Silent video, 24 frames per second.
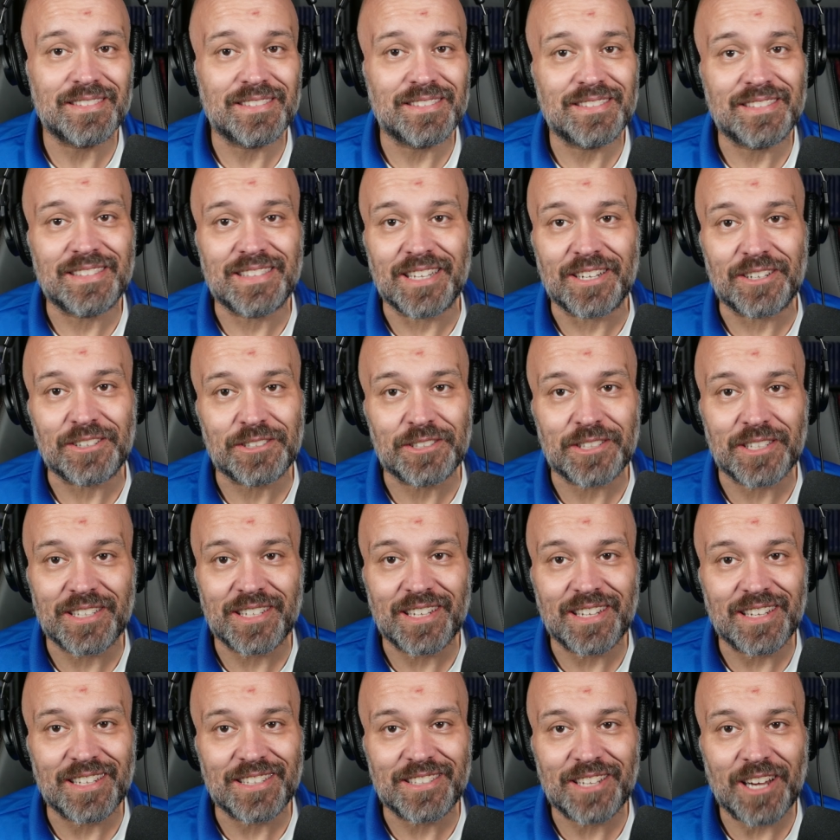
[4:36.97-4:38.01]
there's a
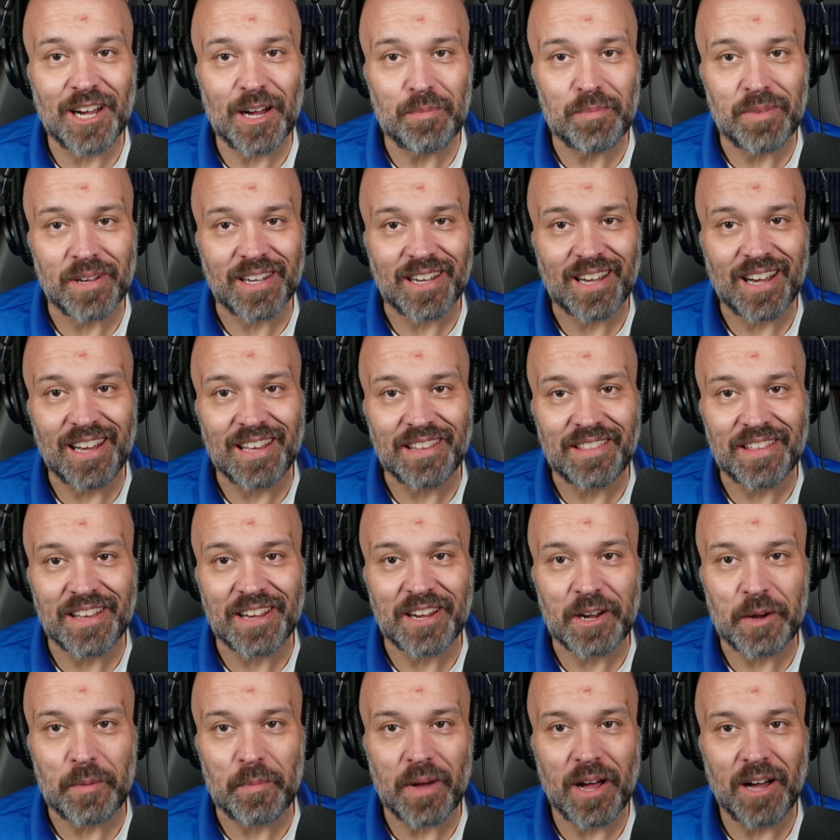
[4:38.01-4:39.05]
topic I
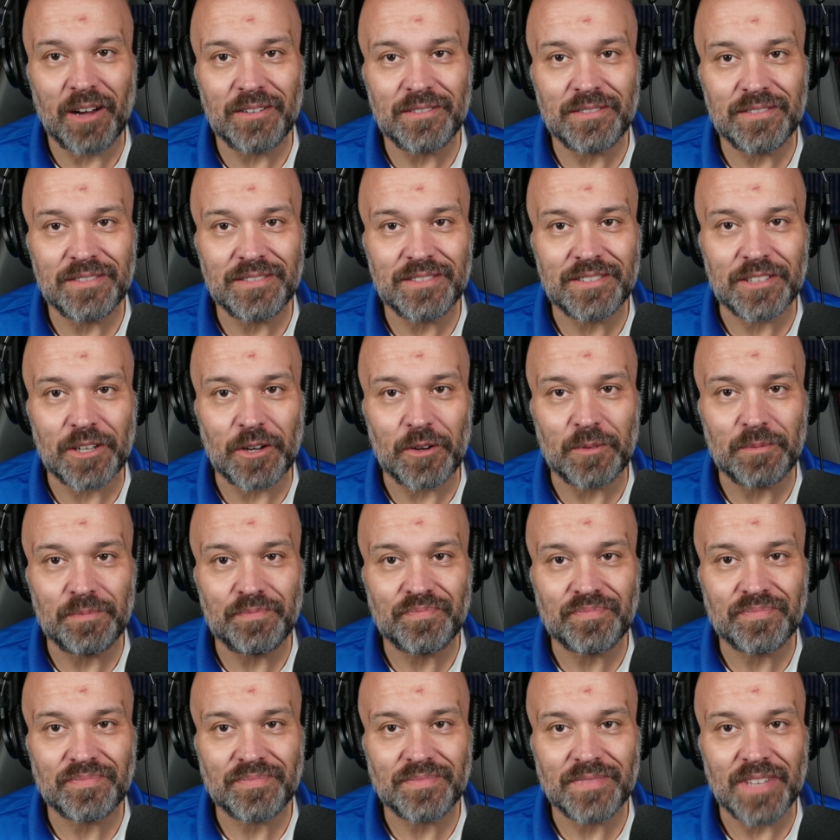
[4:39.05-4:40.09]
think about. So
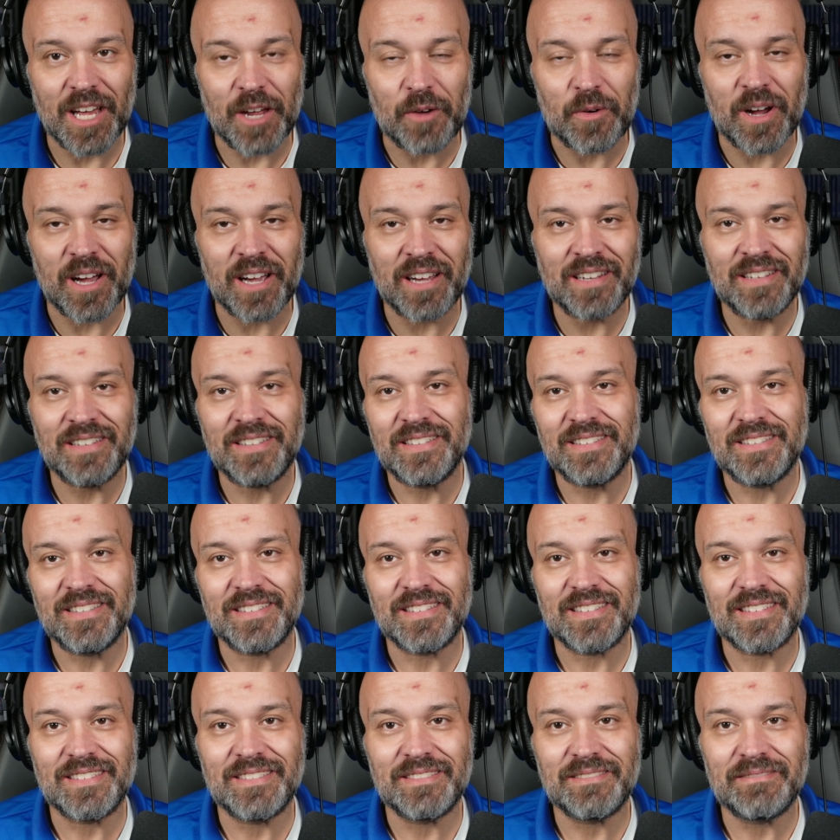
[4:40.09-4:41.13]
anyway,
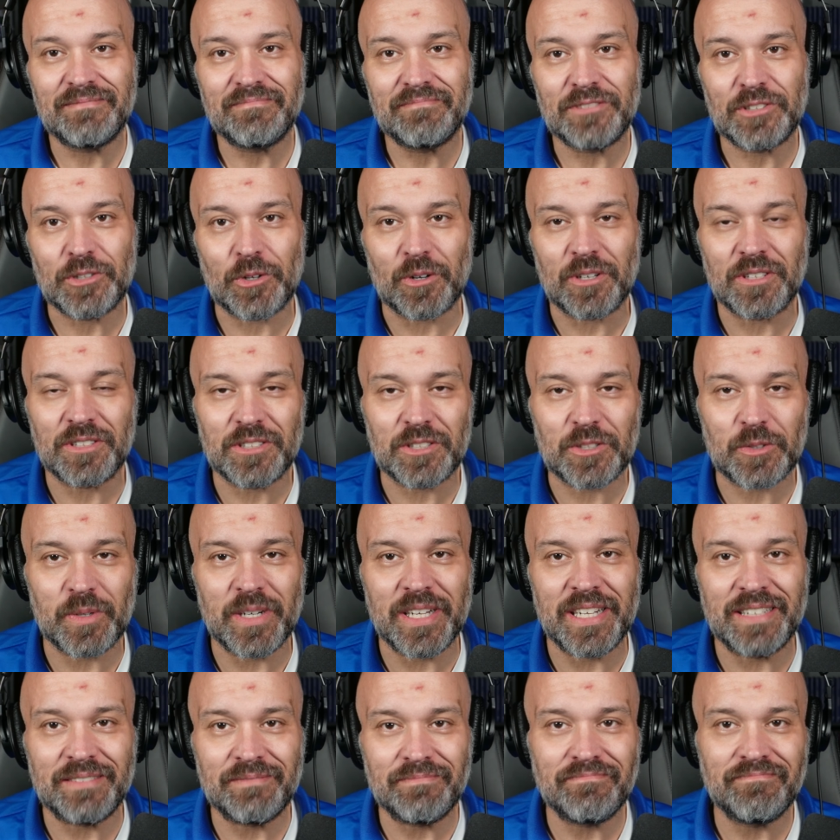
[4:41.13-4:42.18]
short and
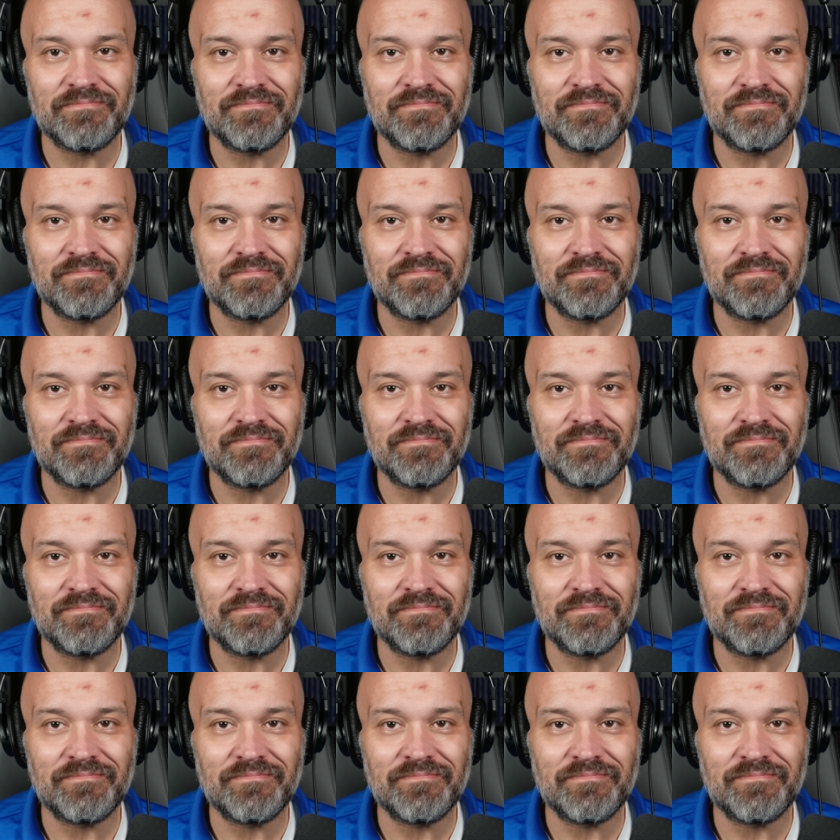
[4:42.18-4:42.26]
sweet.